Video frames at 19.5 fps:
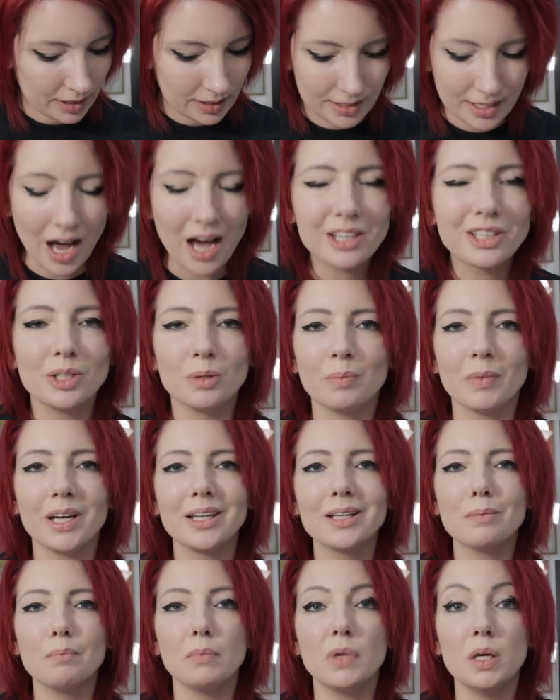
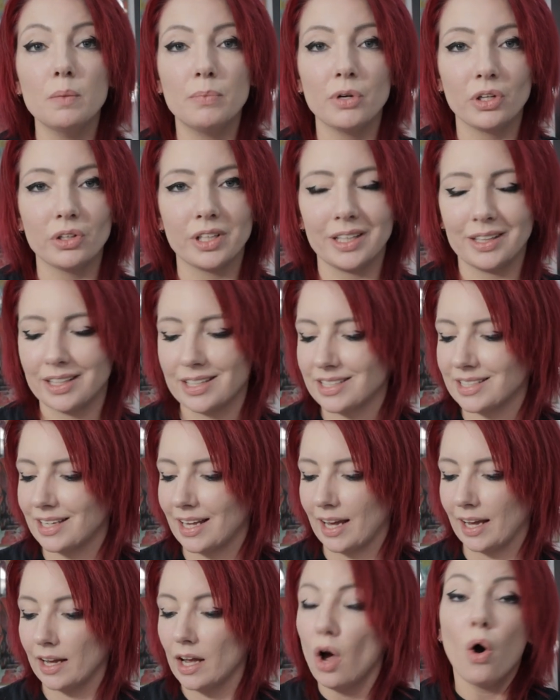document me building this
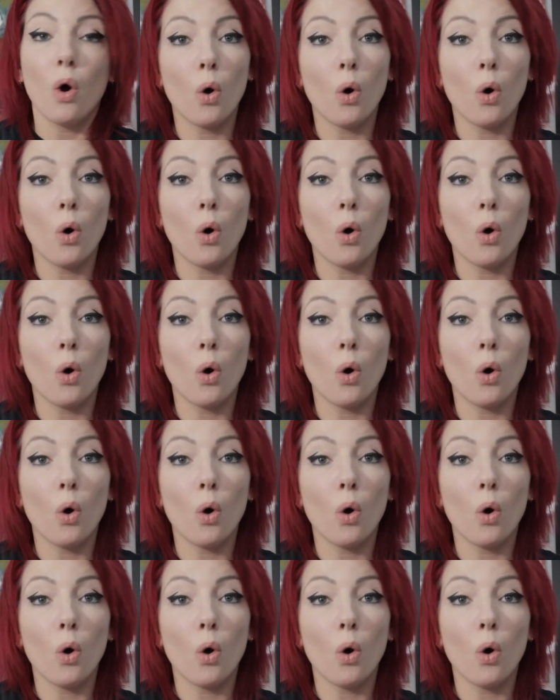thing.